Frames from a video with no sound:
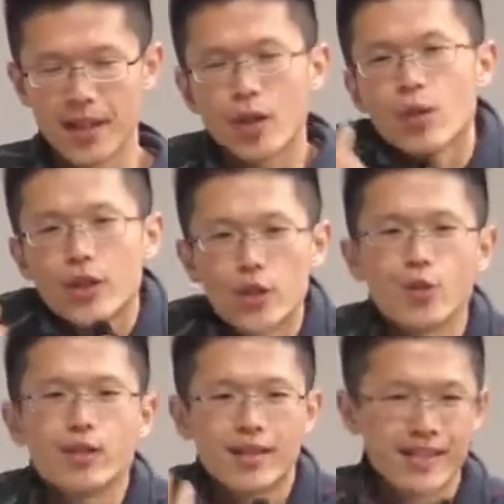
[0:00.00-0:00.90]
he would
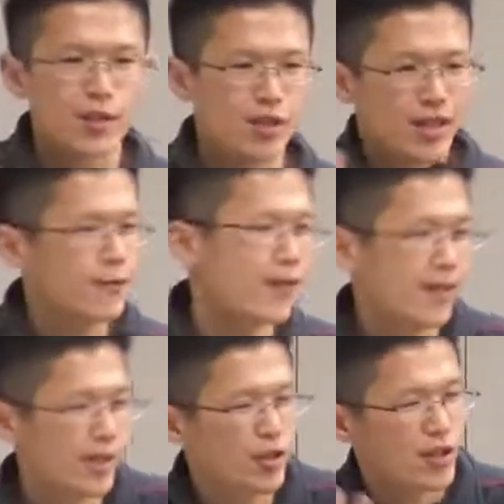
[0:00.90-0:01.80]
do such
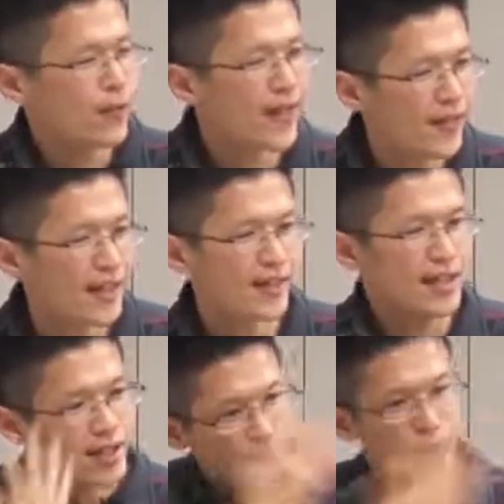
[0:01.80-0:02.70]
different such different things
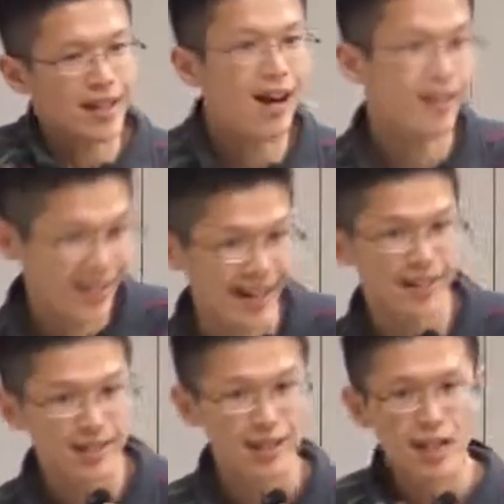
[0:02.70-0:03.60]
in different
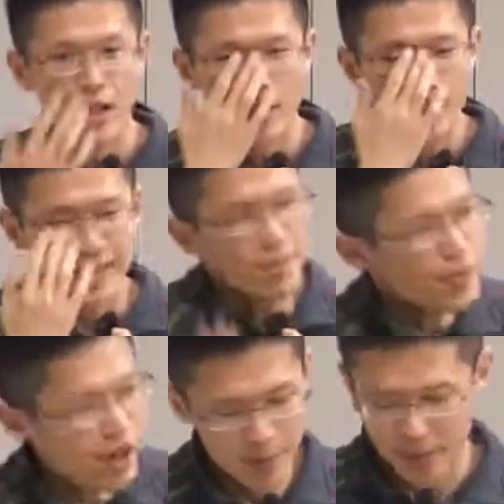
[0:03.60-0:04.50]
contexts.
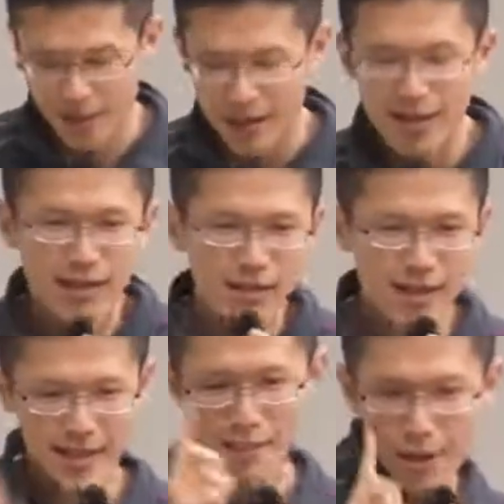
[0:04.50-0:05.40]
Sometimes
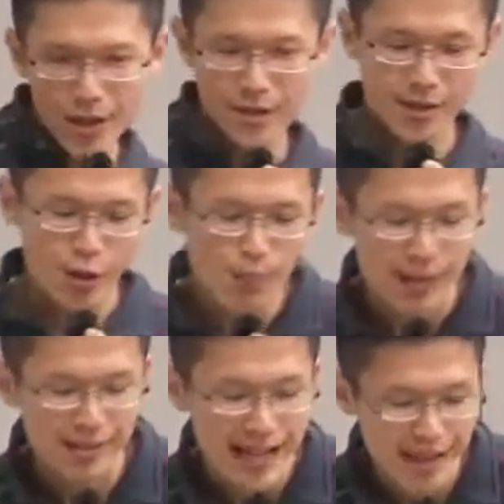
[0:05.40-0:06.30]
the same person could
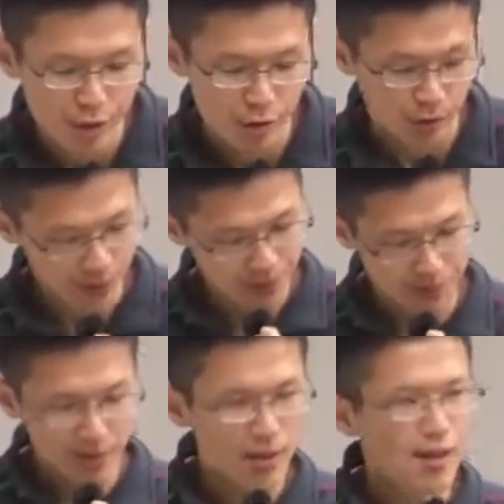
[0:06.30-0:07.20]
be an angel.
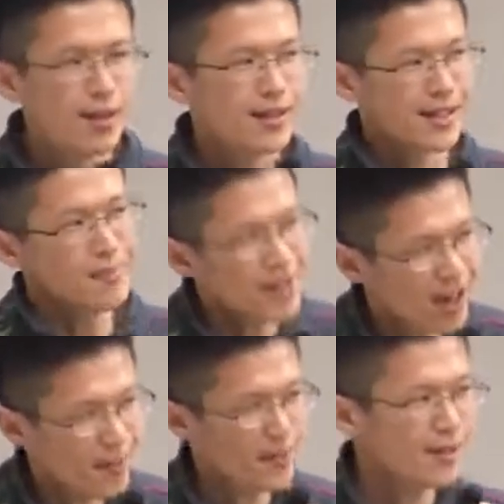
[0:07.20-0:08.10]

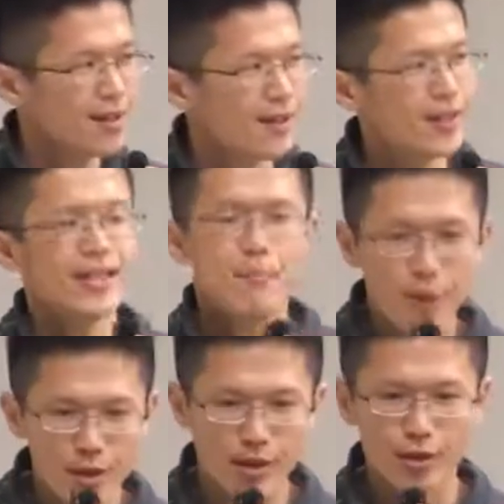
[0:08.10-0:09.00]
Sometimes the same
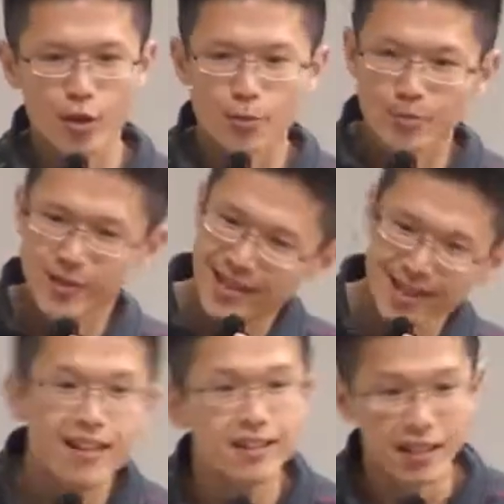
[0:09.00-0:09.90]
person could
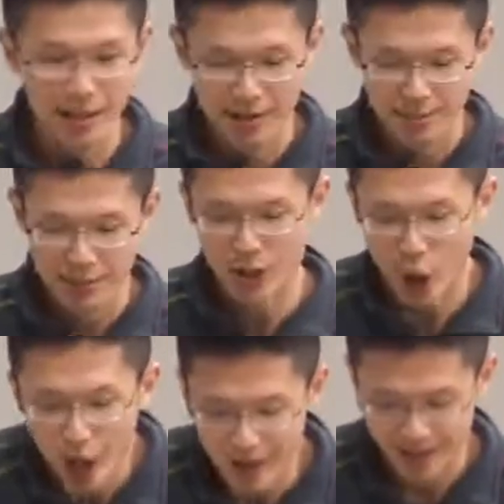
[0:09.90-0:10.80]
suddenly be
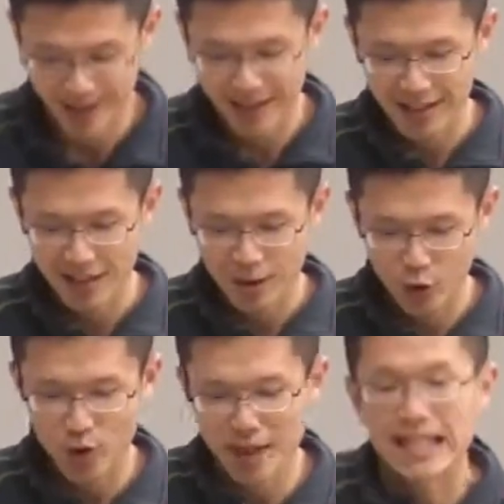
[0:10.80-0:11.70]
turned
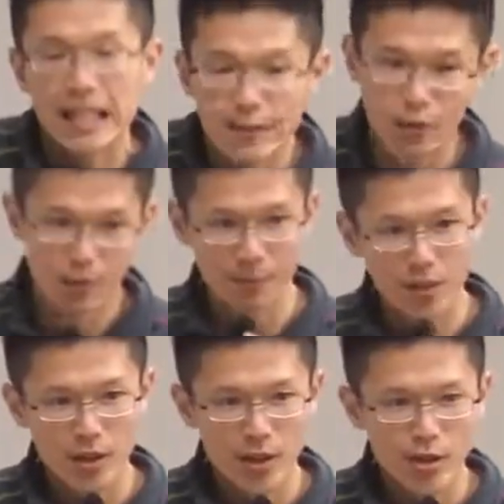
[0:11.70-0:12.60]
to an evil.
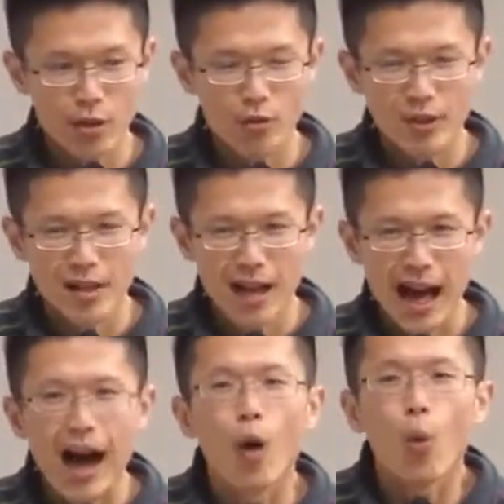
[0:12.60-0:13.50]
So
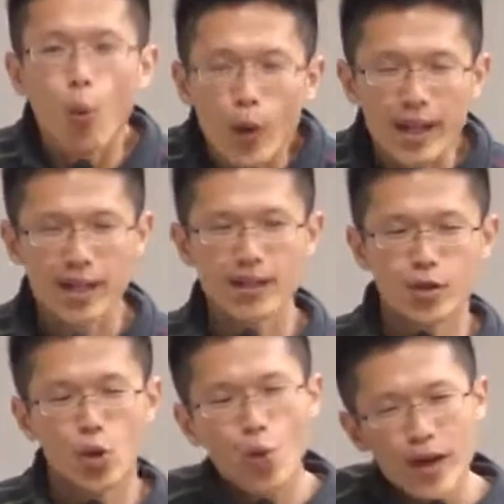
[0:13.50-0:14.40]
are
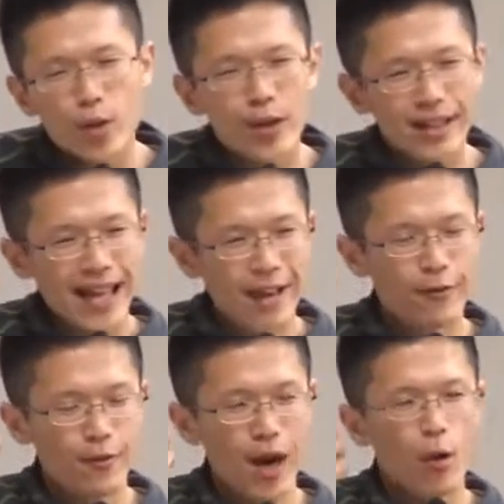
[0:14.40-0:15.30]
we do we really
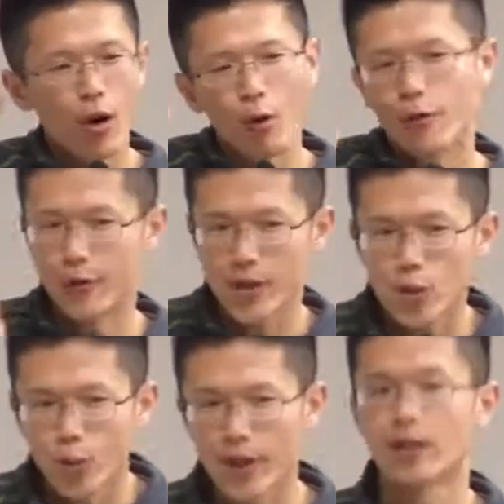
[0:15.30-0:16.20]
have our own
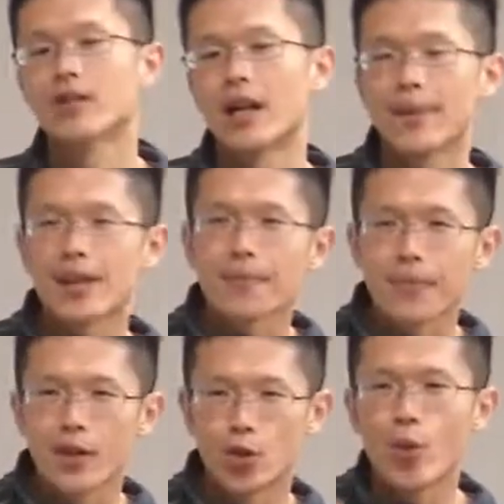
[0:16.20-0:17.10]
free will? I mean,
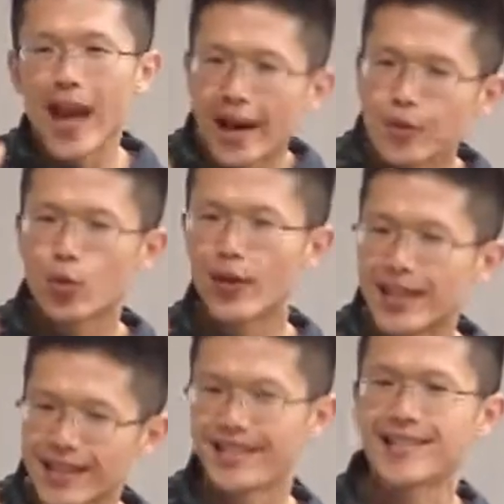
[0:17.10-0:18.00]
do we have to
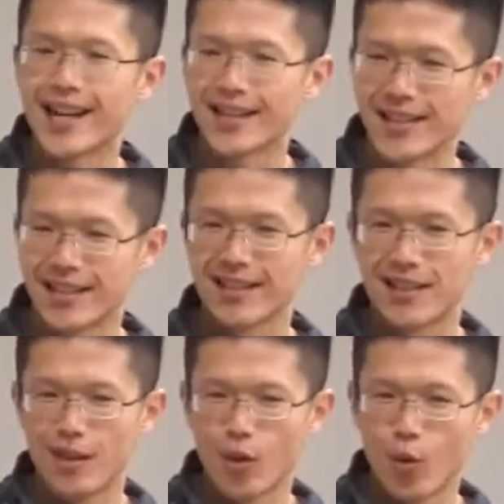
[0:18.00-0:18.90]
really decide
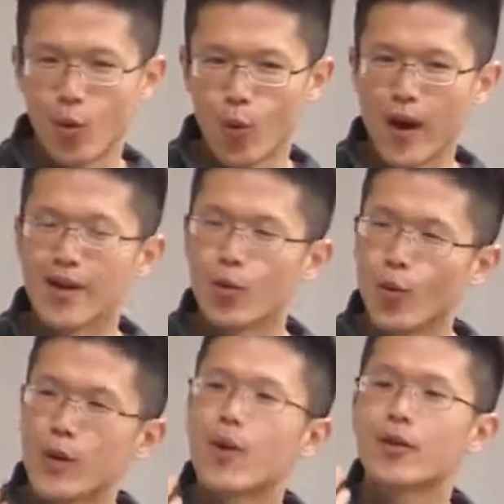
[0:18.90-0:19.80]
what
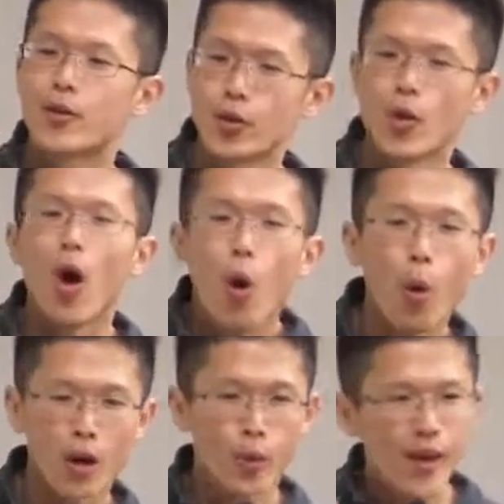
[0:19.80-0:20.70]
we want to do?
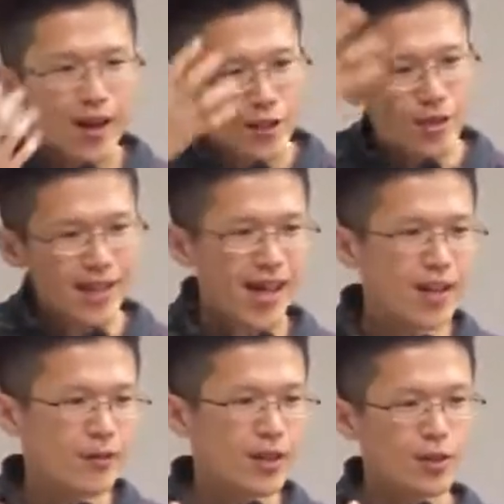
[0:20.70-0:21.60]
Or we are just
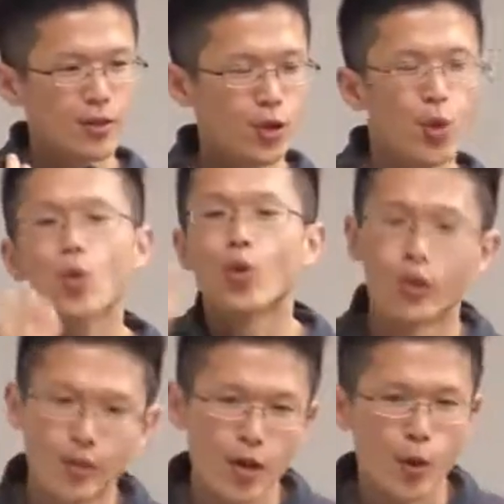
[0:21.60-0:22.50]
kind of the
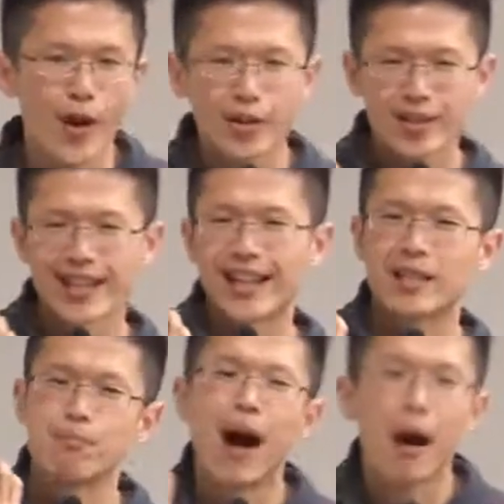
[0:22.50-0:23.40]
tool, we are just
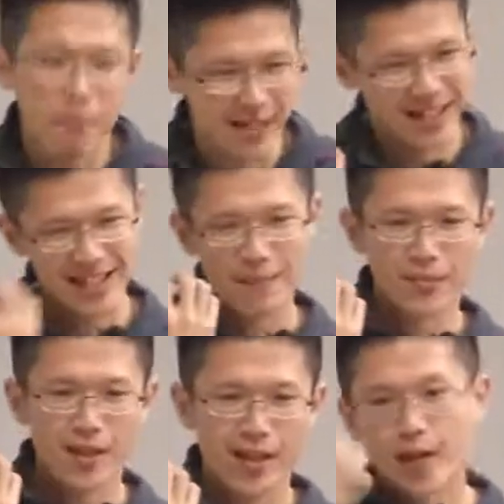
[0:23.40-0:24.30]
like the puppet
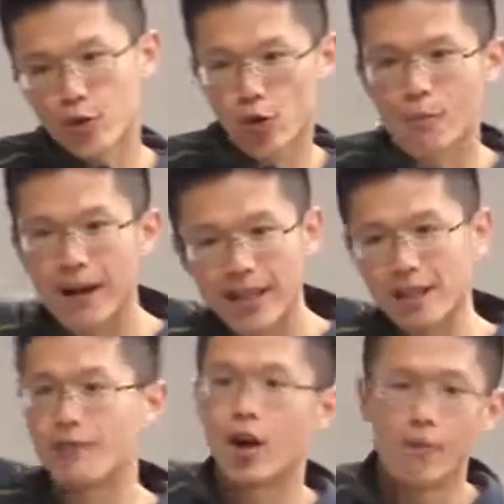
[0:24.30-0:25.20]
controlled by
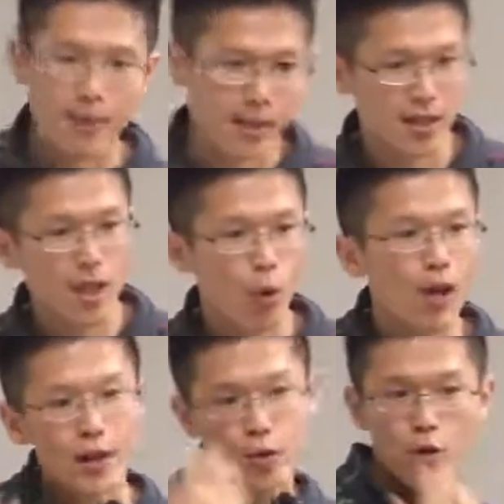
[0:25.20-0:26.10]
the environment
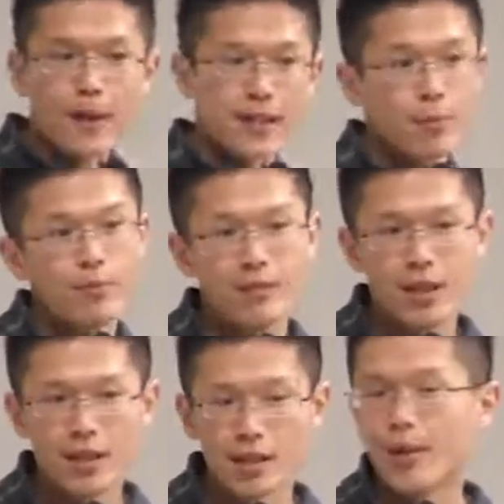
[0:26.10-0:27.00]
or controlled by some
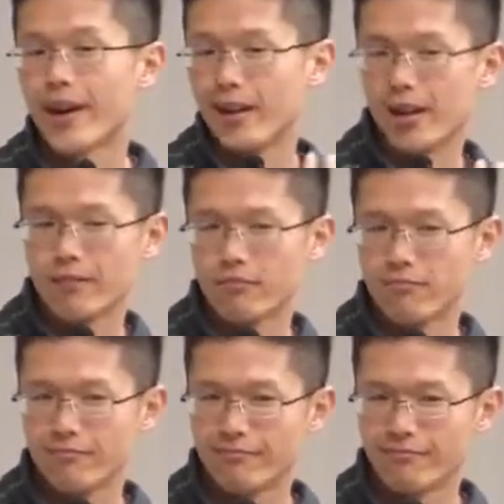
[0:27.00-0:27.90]
someone uh,
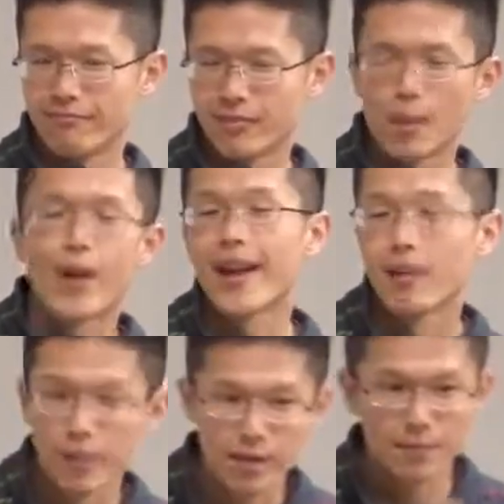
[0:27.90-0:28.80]
someone
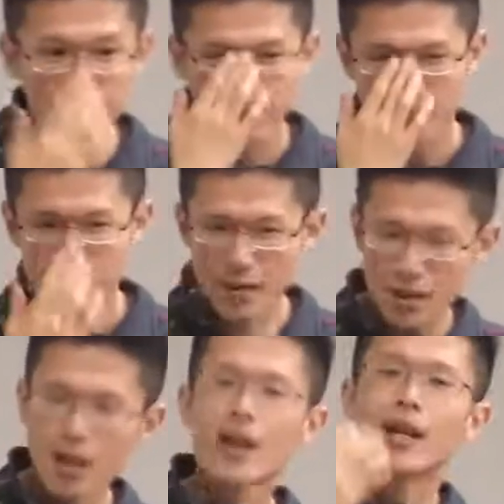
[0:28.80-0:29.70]
else.
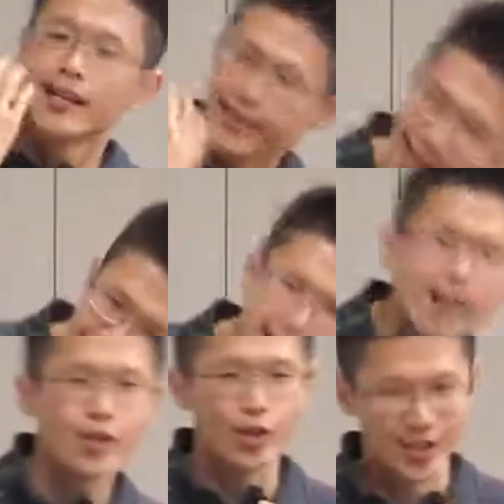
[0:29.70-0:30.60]

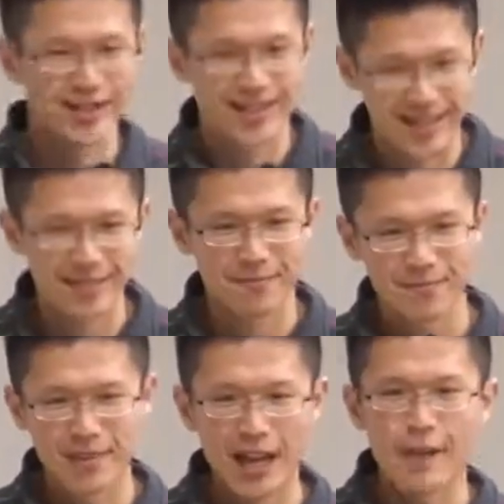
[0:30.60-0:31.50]
Psychologists
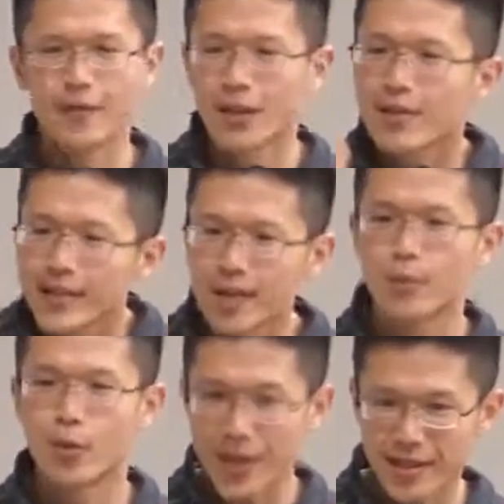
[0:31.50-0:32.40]
have done
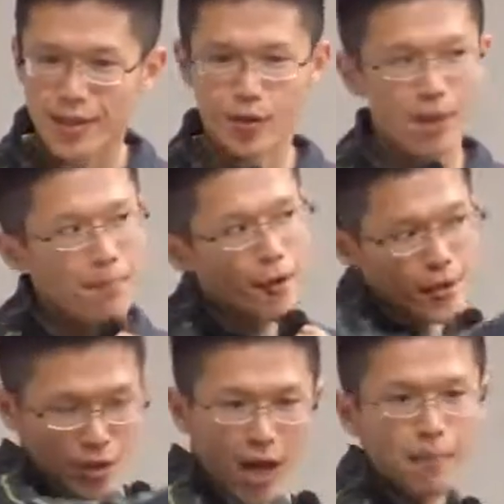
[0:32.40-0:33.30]
some research about
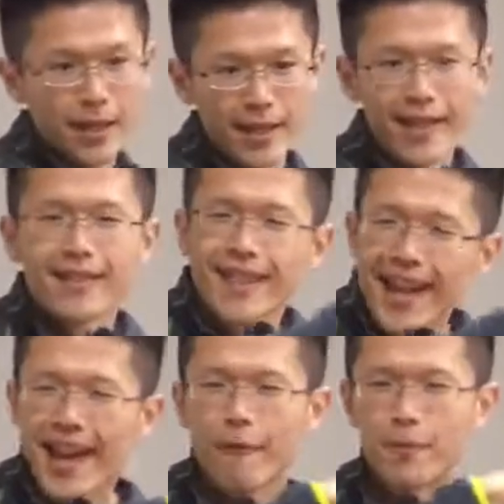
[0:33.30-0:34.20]
this topic and
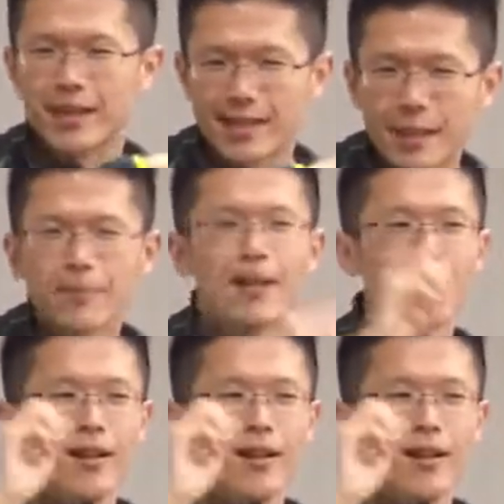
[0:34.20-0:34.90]
there have been some